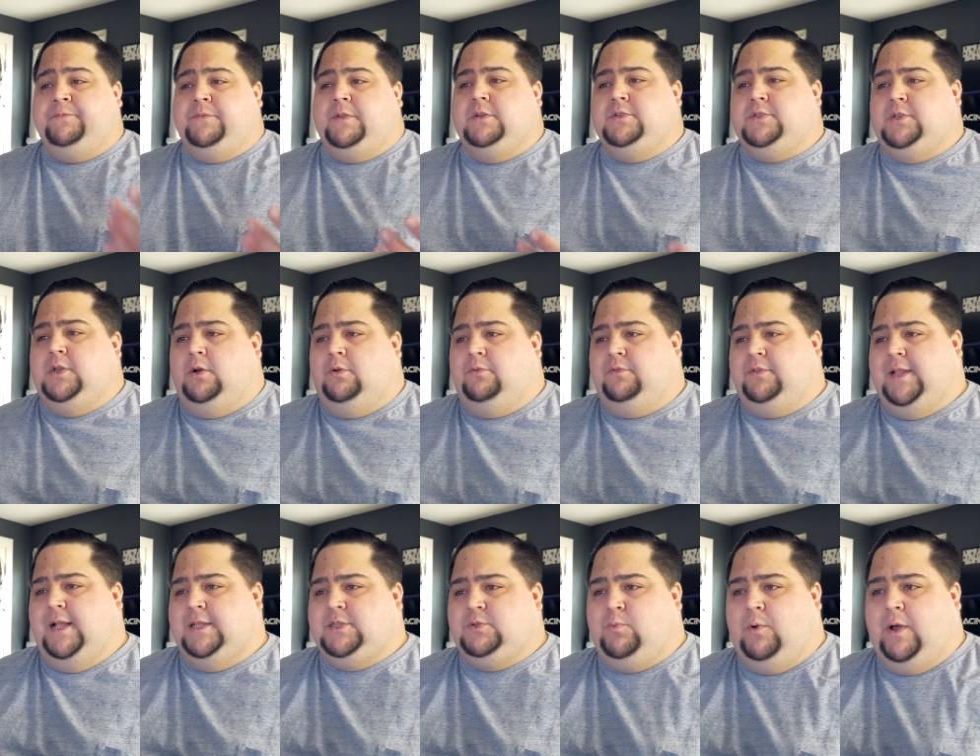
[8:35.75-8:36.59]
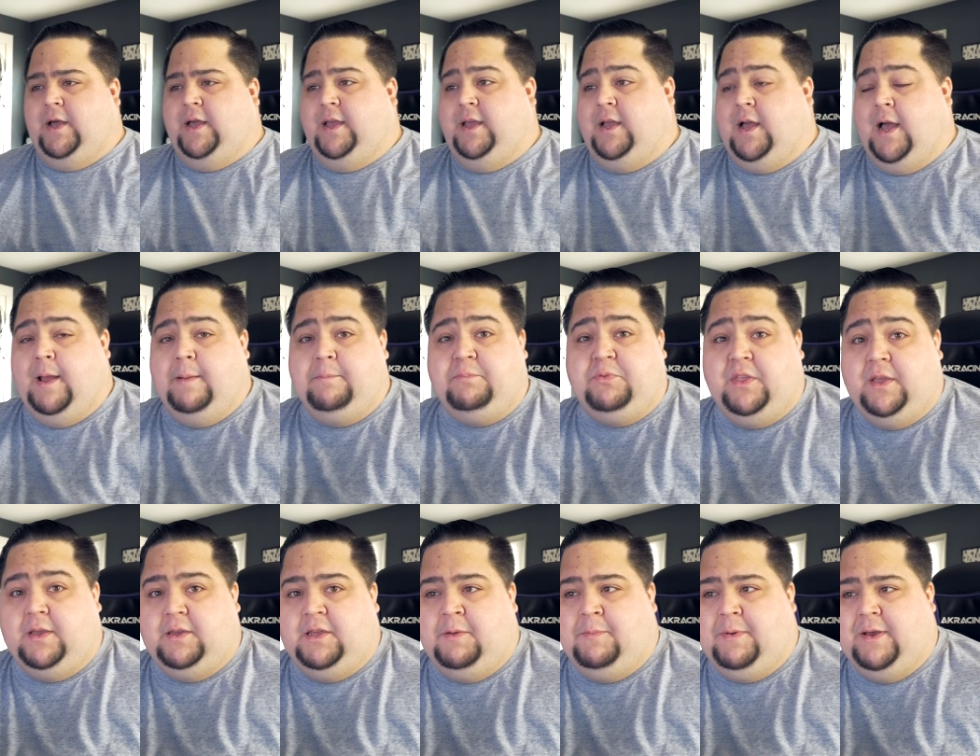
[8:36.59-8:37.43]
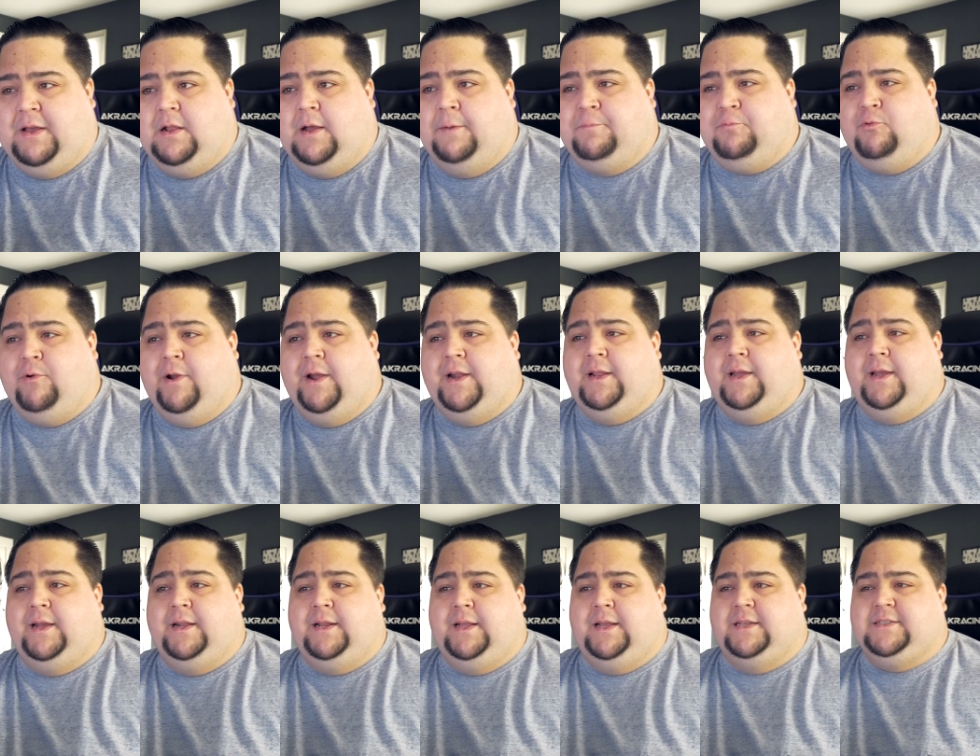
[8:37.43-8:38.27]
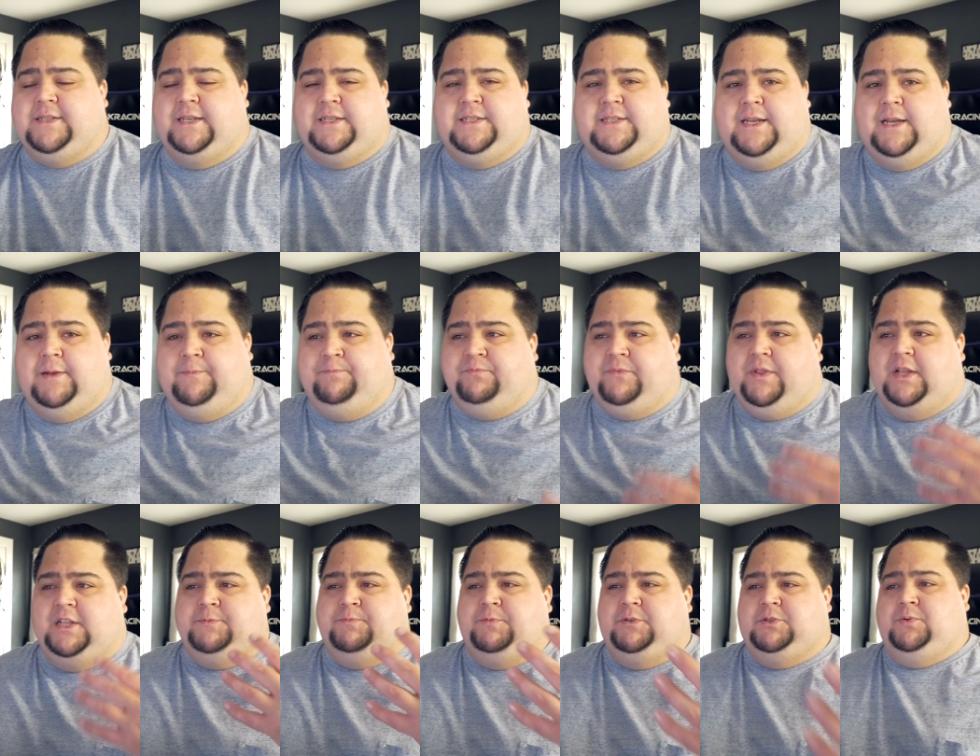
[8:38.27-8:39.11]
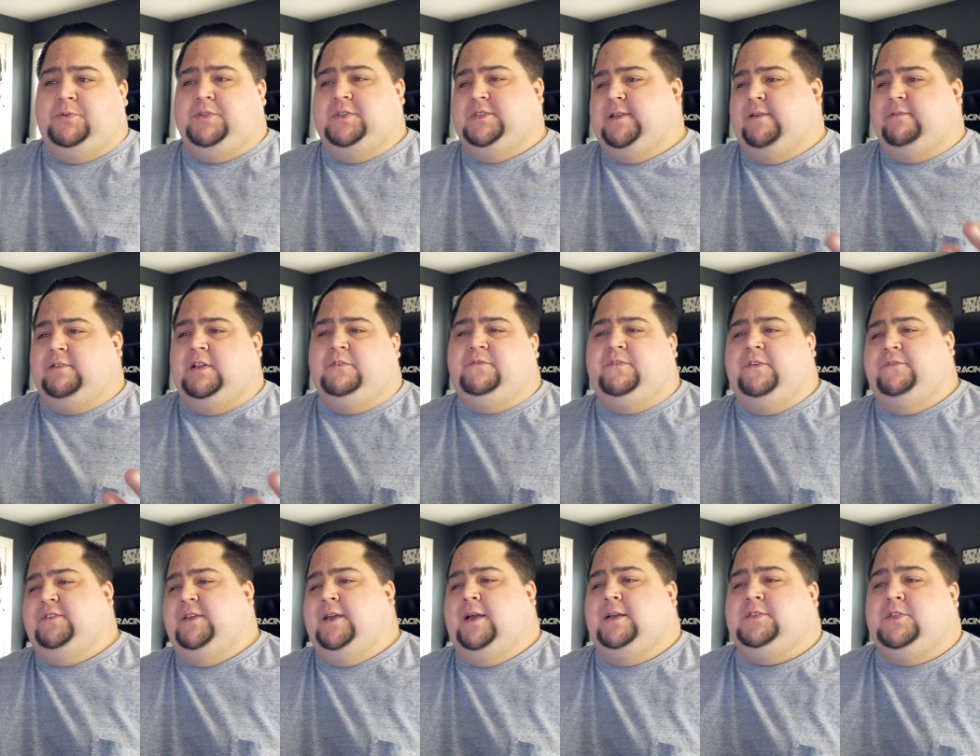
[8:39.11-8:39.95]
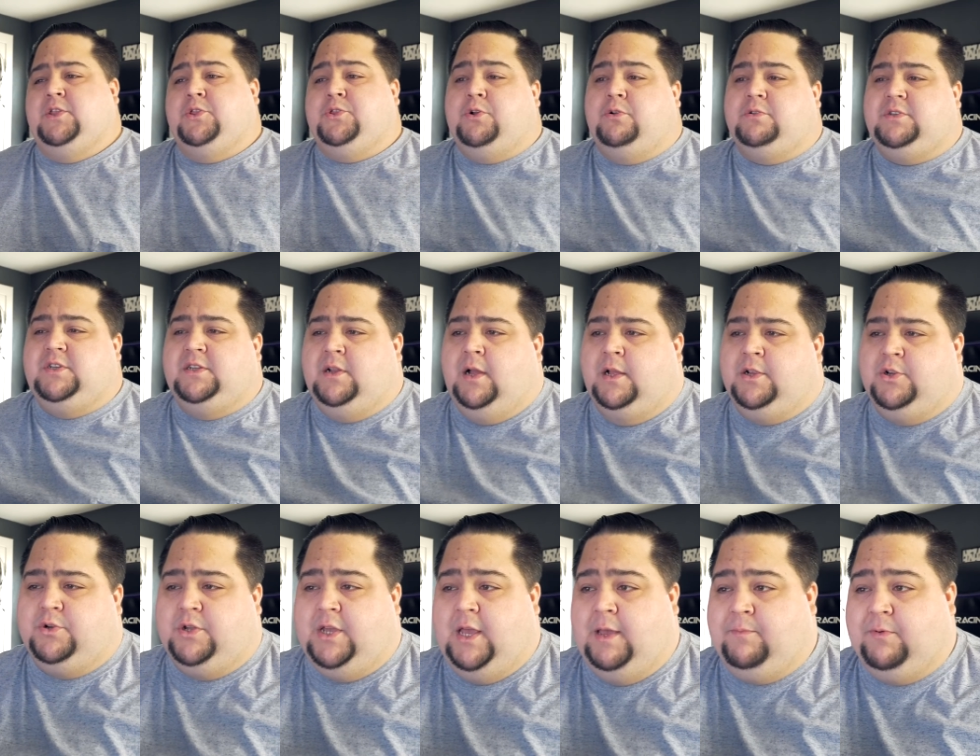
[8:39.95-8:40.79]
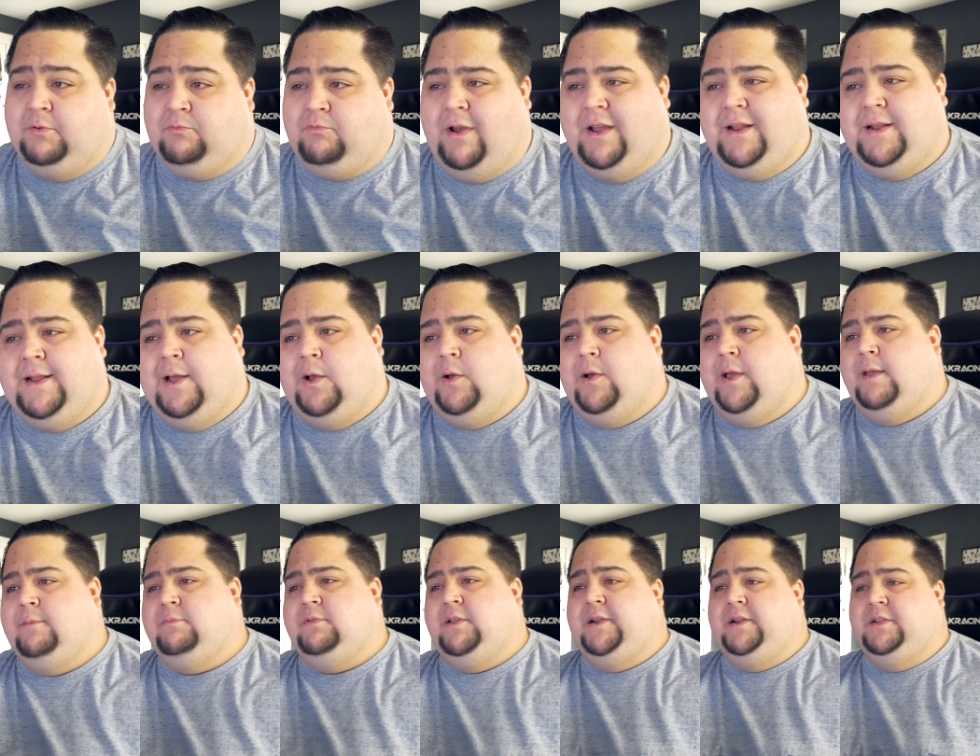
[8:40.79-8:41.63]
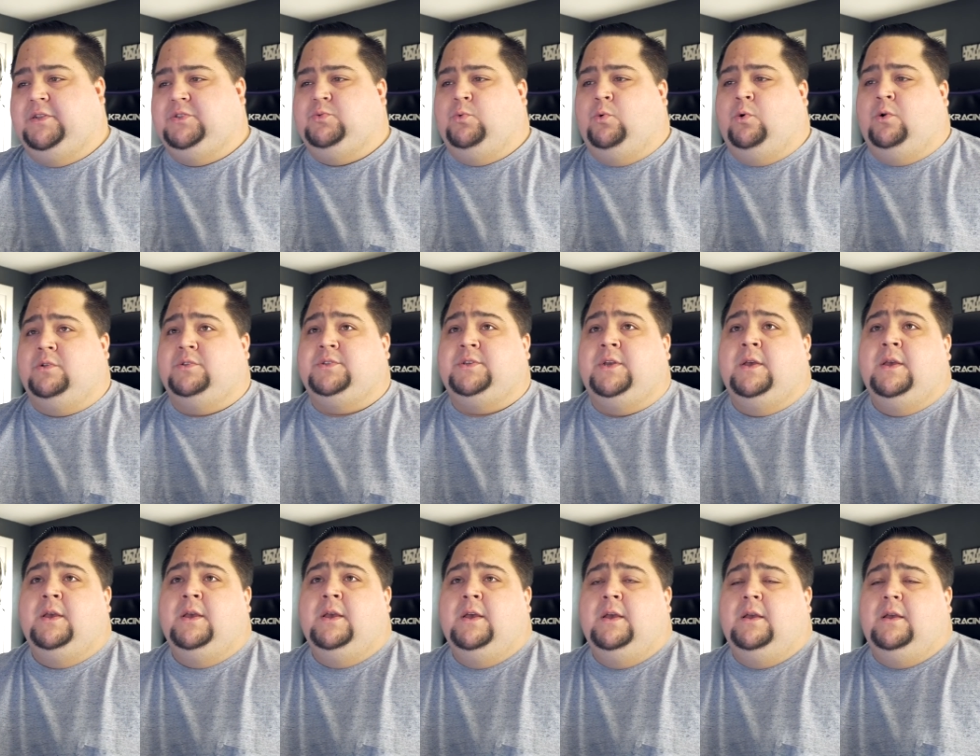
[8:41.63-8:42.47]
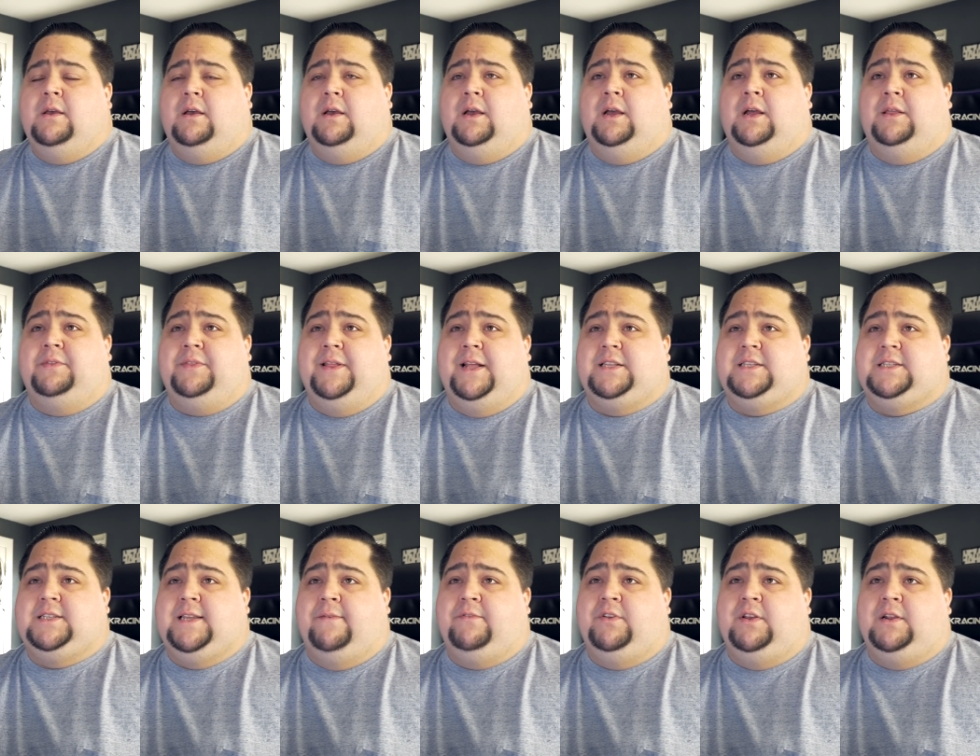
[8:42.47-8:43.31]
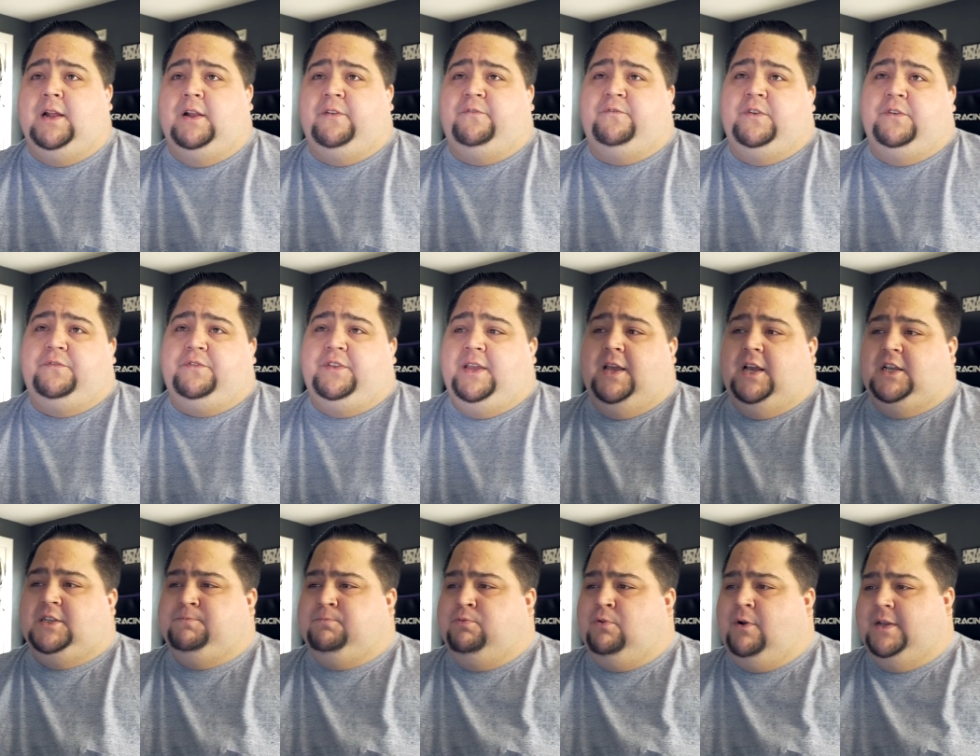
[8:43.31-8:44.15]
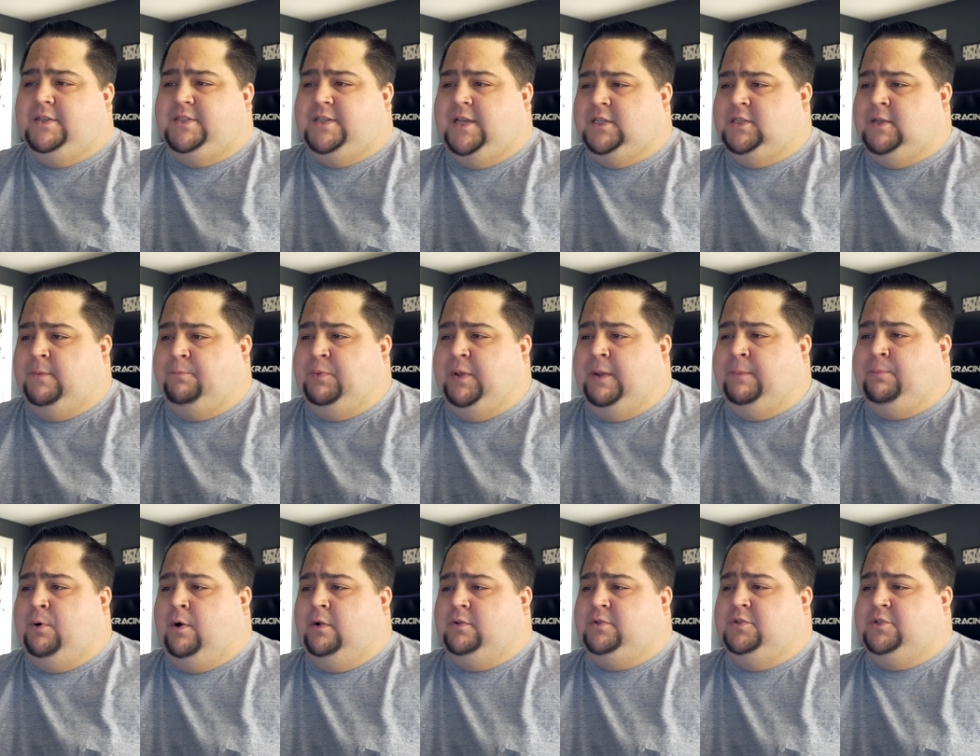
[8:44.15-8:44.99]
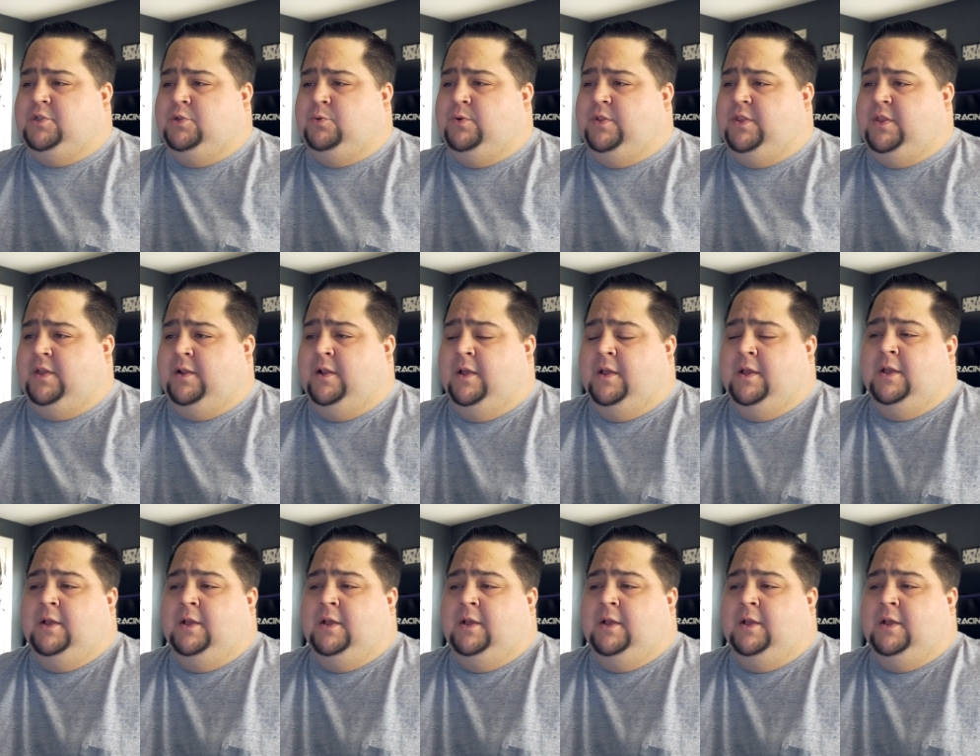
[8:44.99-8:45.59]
So that's why I'm thinking about upgrading. And as I said, it's between the 7950X and 1300K, but right now I am leaning towards uh, that 7950X. Price has a big part to do with it.